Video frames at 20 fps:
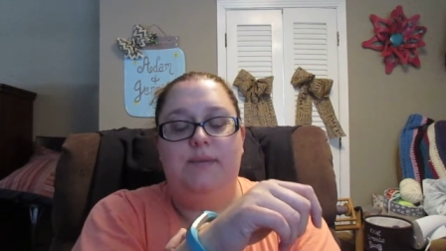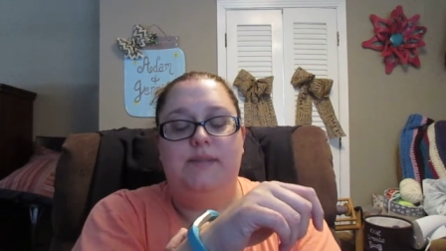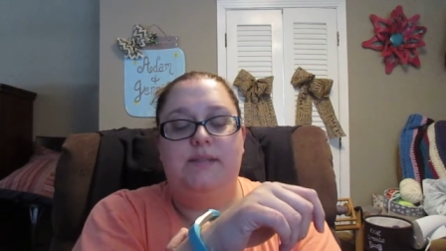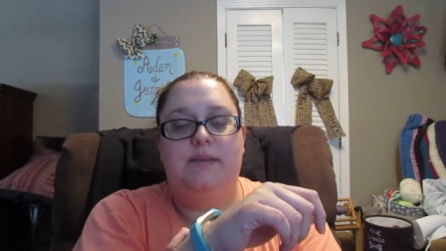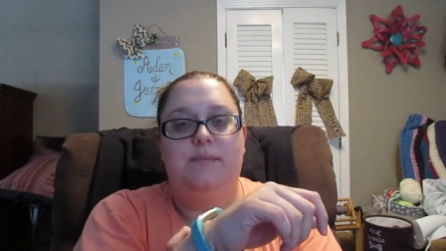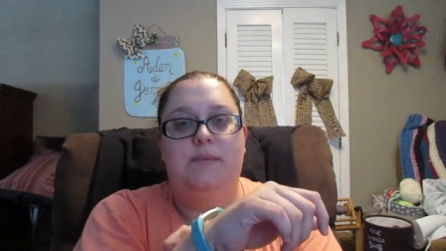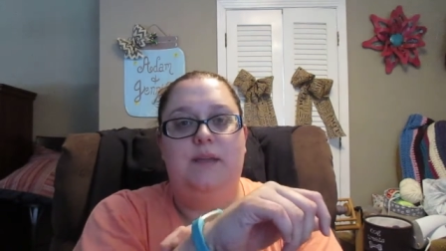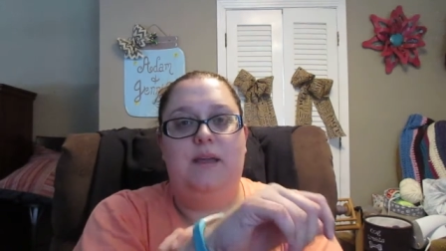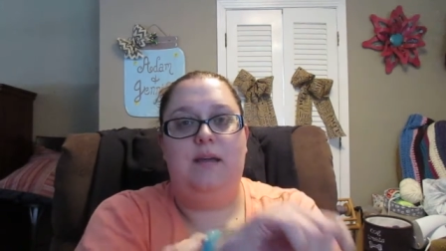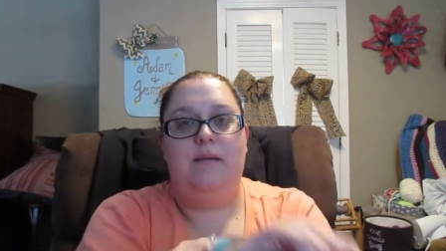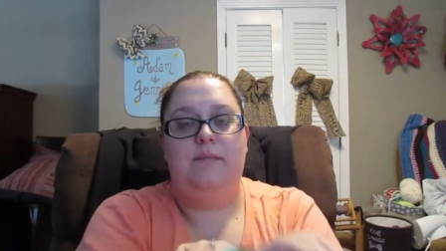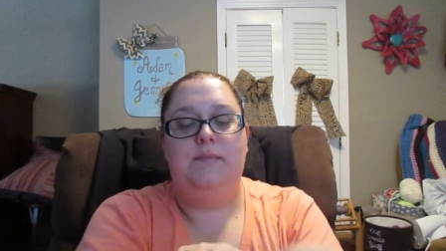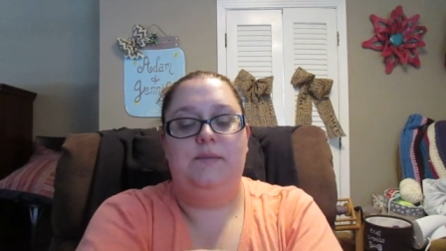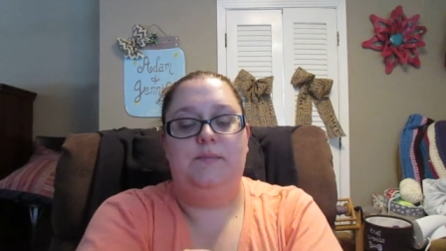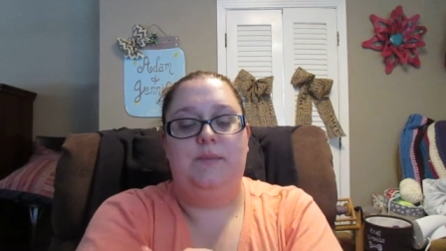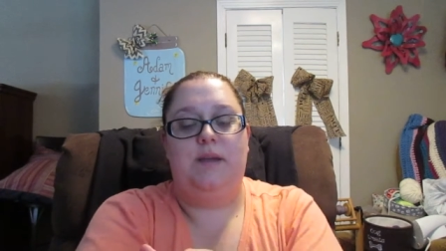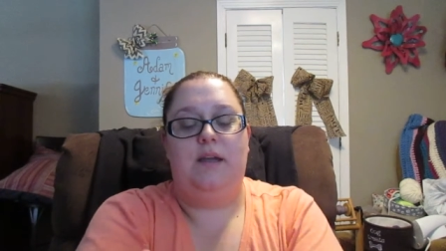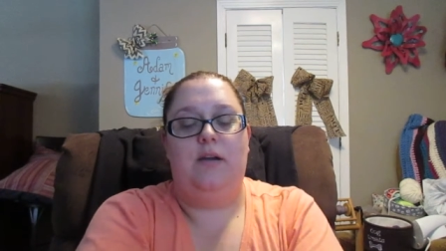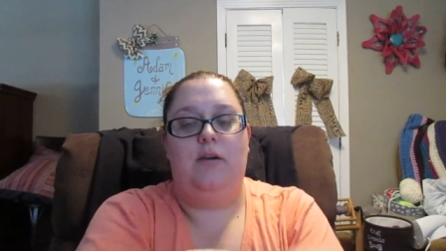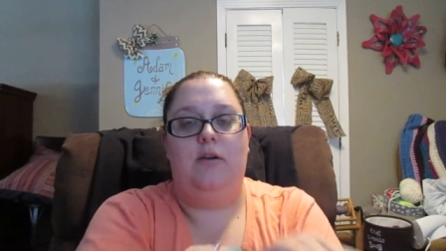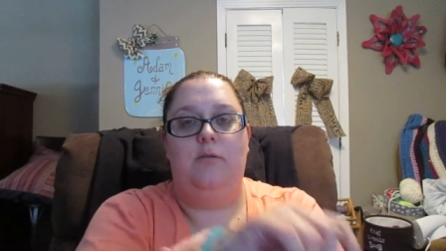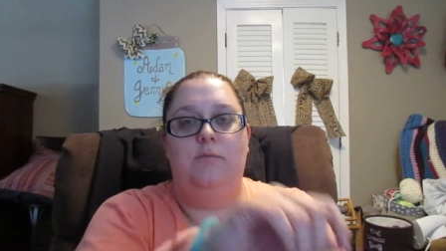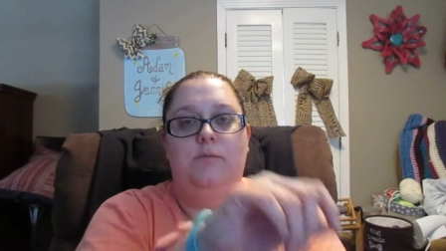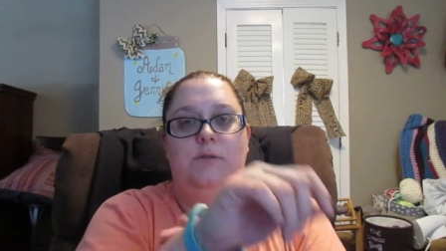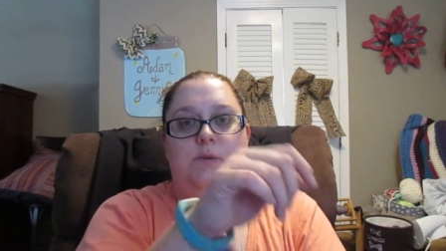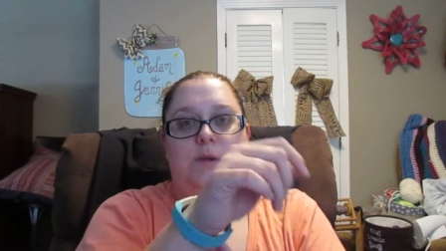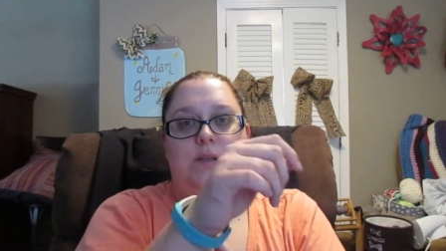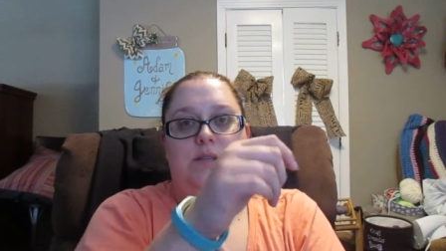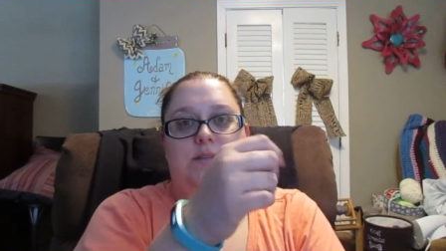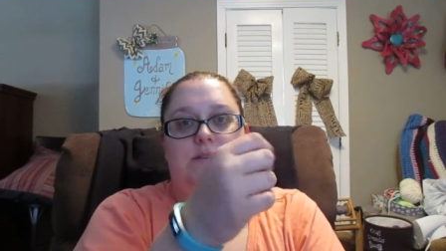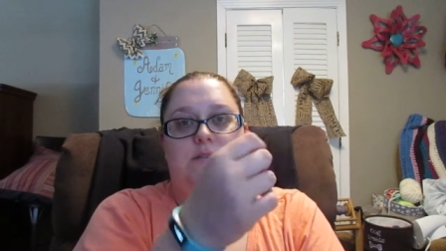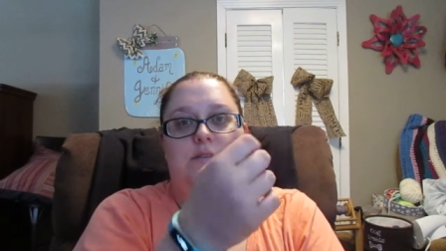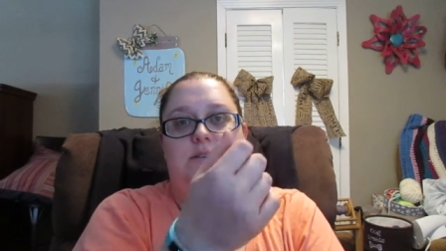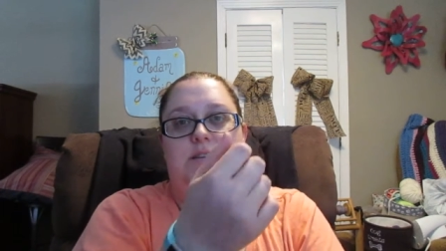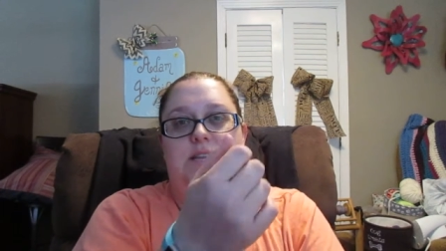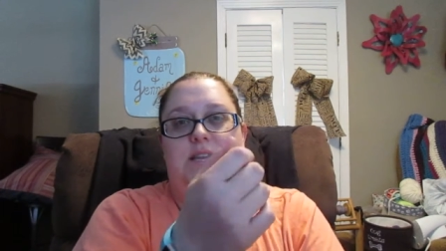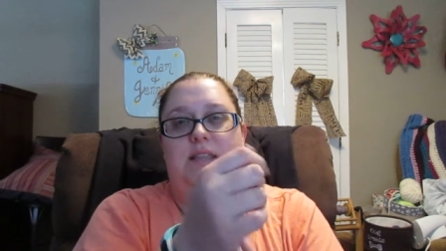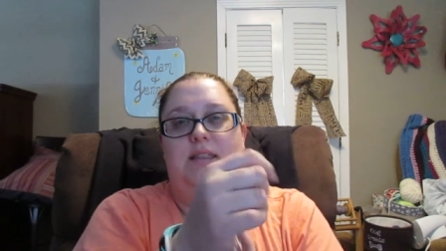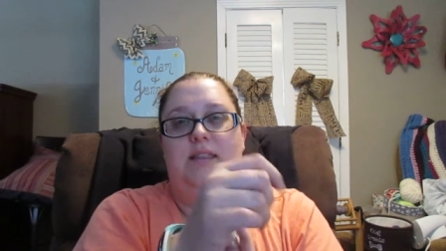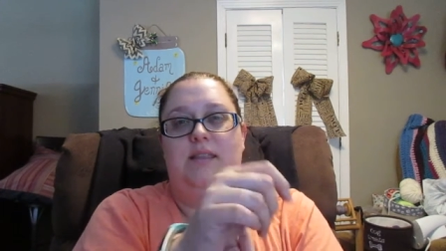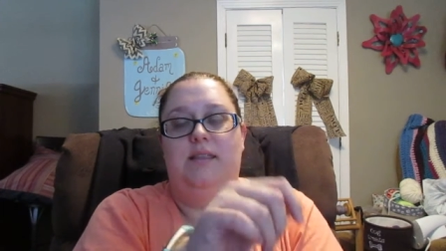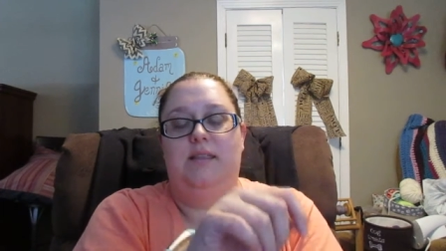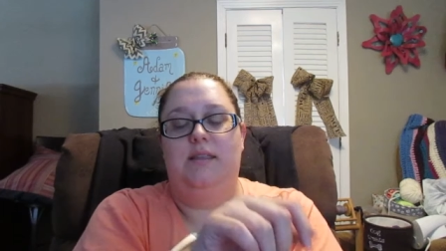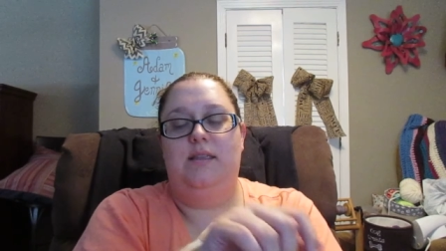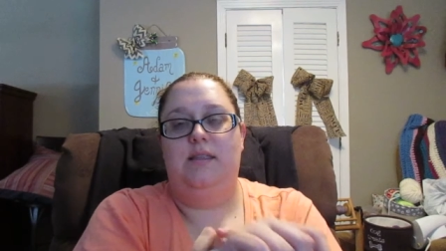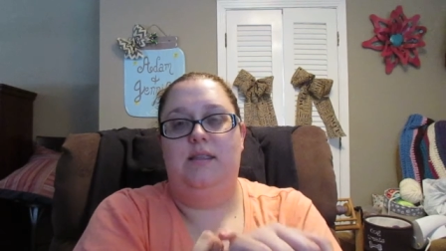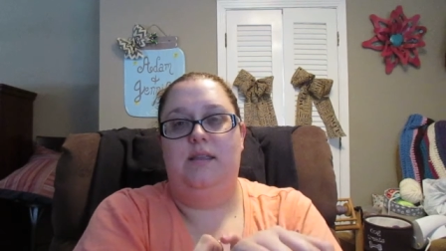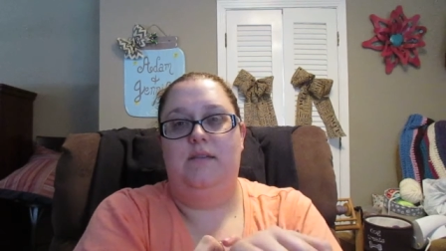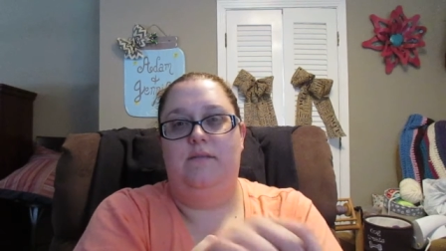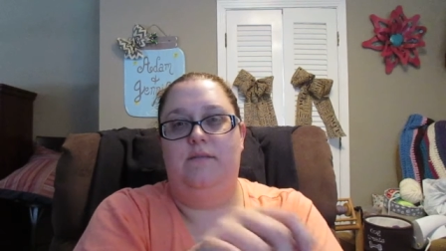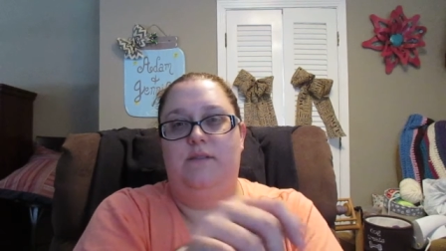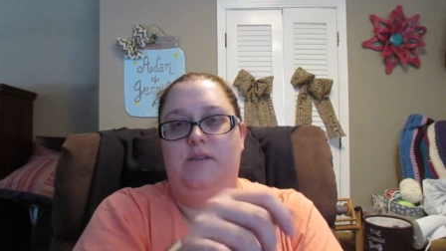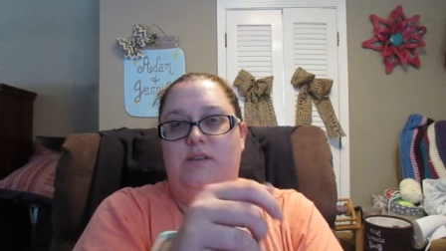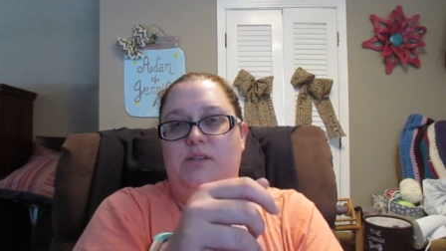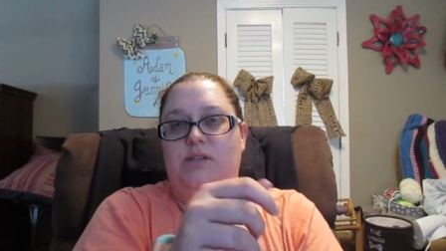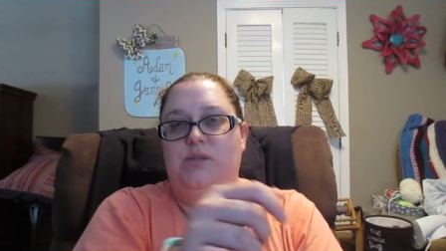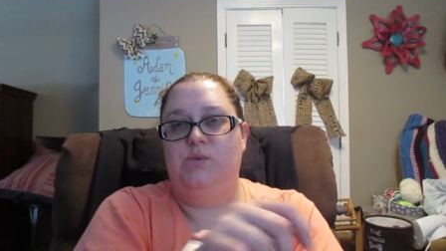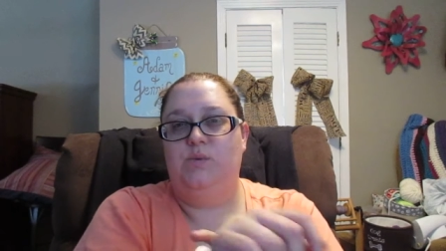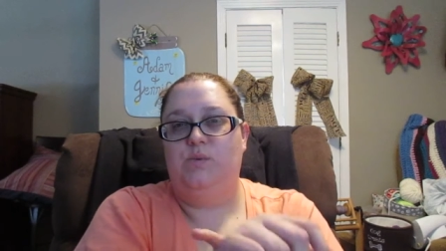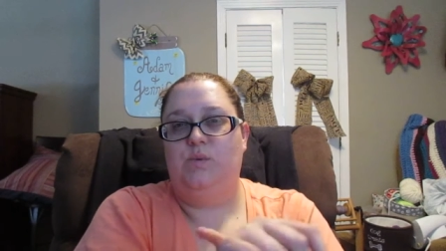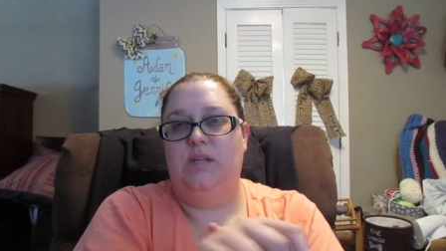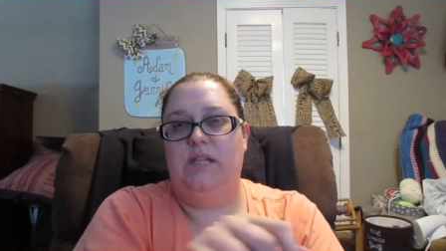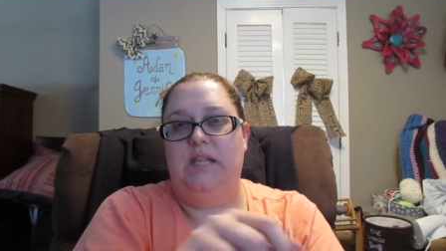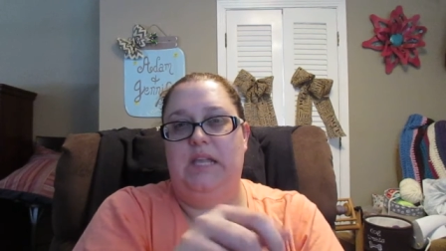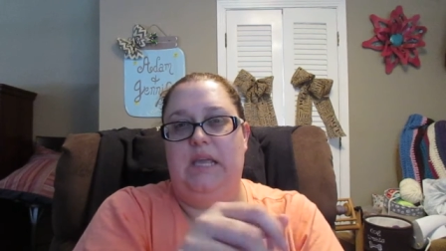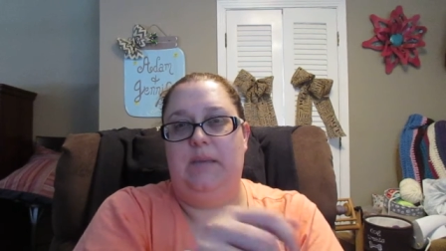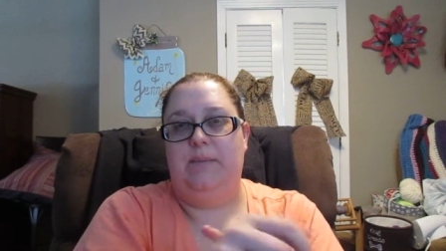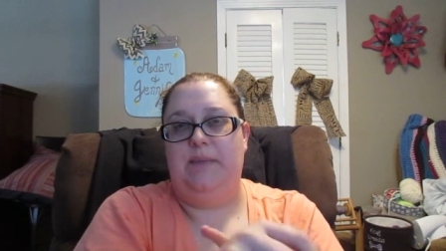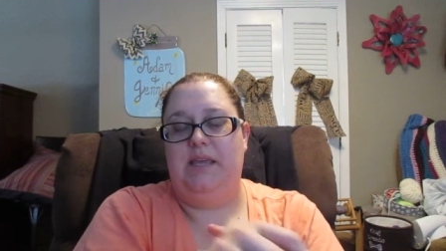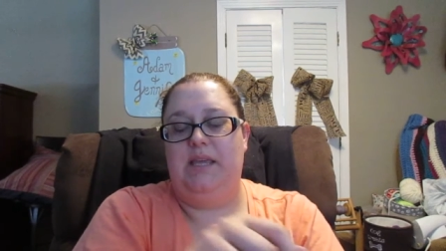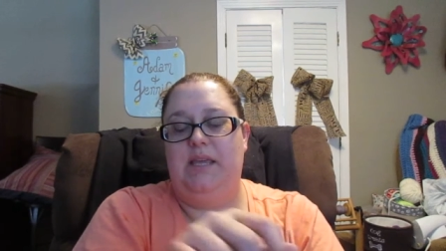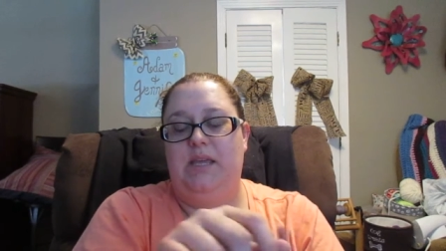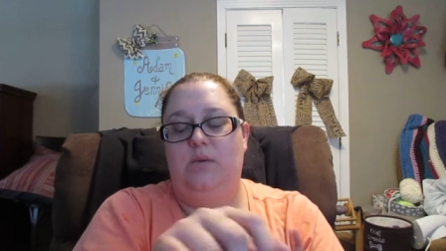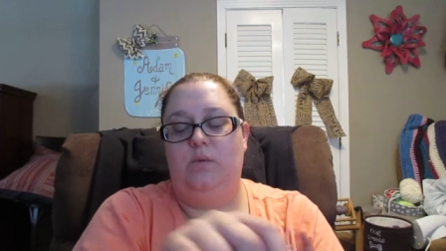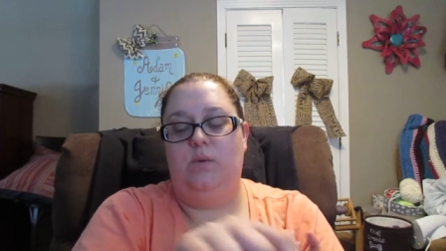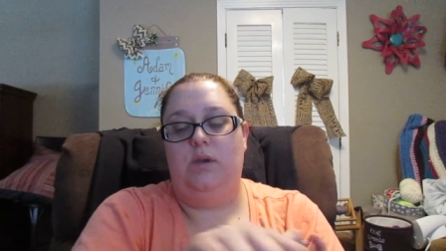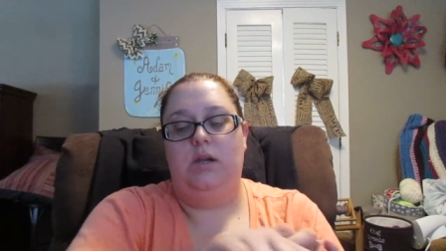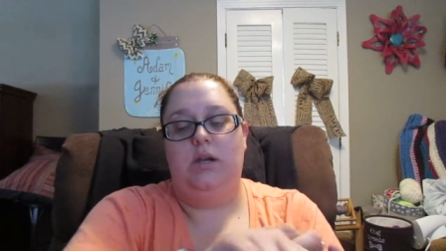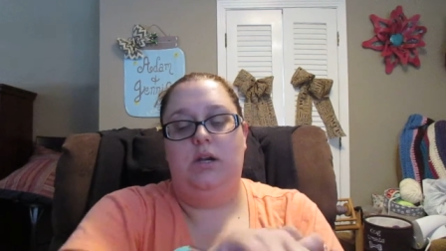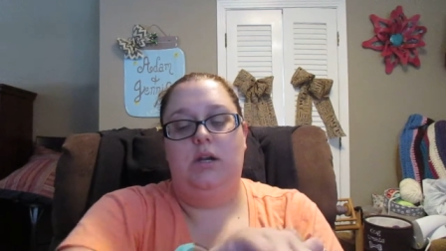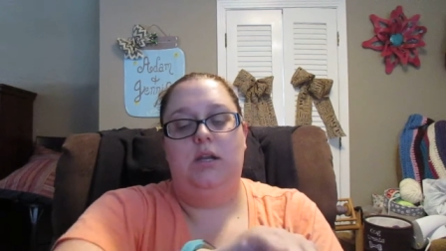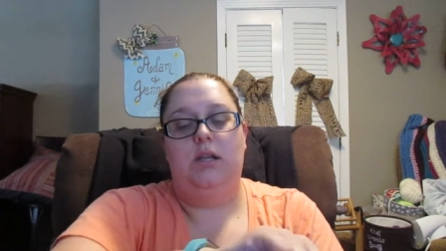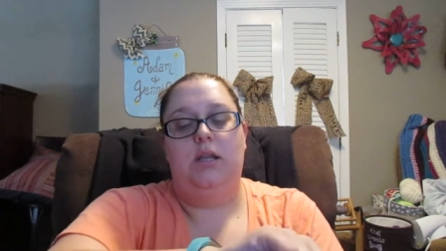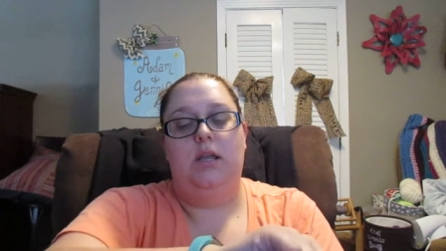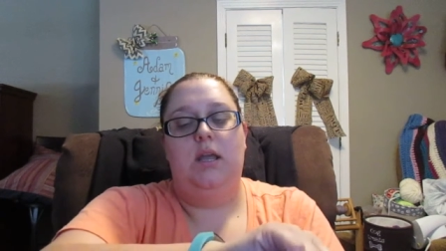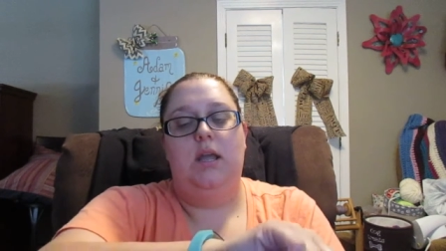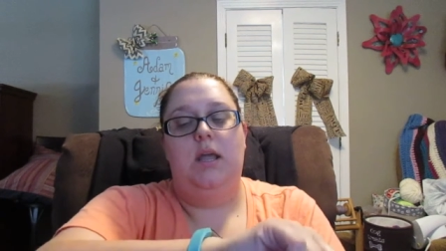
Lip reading: sometimes my arm sweats underneath and then it feels clammy and weird.